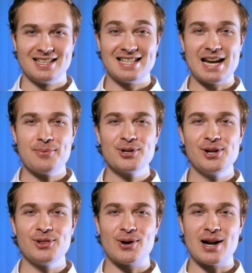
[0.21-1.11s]
Today we're going
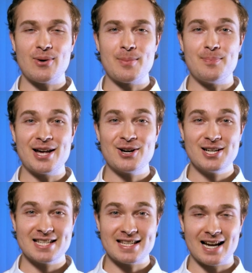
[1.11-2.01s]
to learn how a better
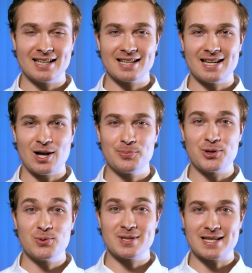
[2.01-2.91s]
design can help
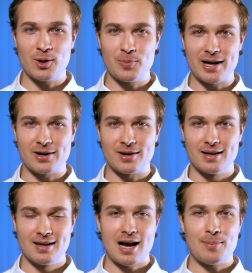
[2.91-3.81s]
you sell better.
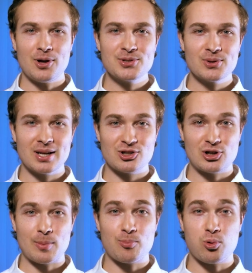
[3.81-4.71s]
I'm also going to
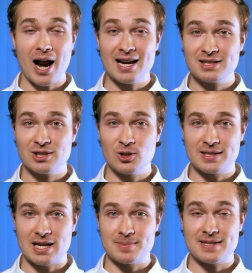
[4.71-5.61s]
share practical
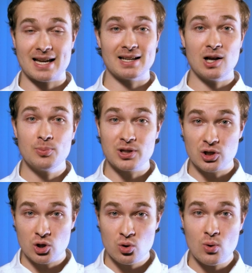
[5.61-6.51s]
tips that can help
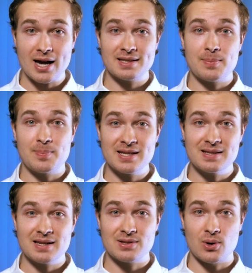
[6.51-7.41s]
you as a
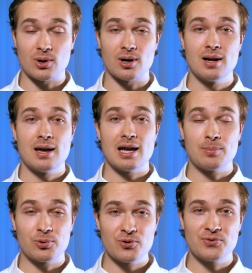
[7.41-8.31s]
business owner
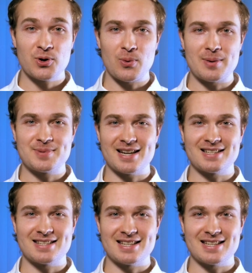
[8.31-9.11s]
improve your website's